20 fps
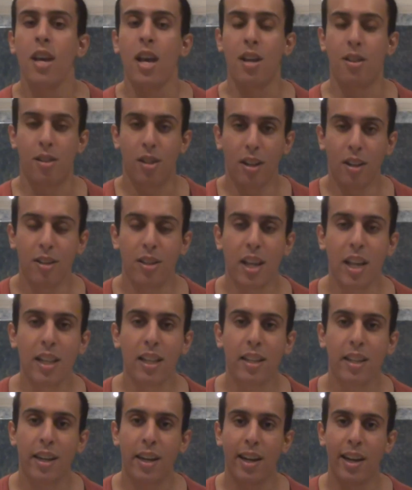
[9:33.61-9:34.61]
Until
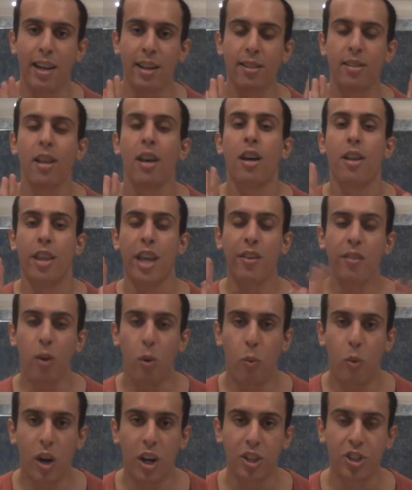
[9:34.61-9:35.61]
then, guys, thank you
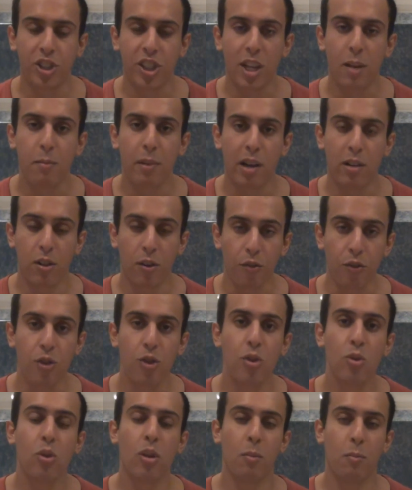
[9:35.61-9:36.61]
for watching my
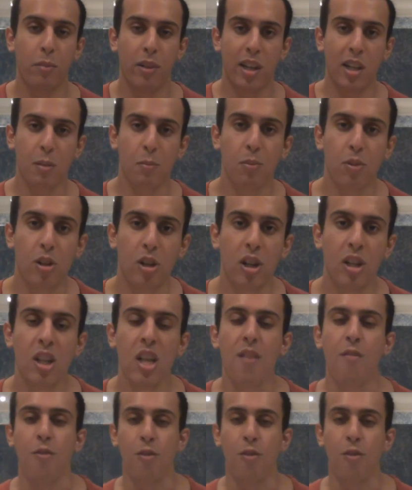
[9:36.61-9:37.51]
review on Bloodborne.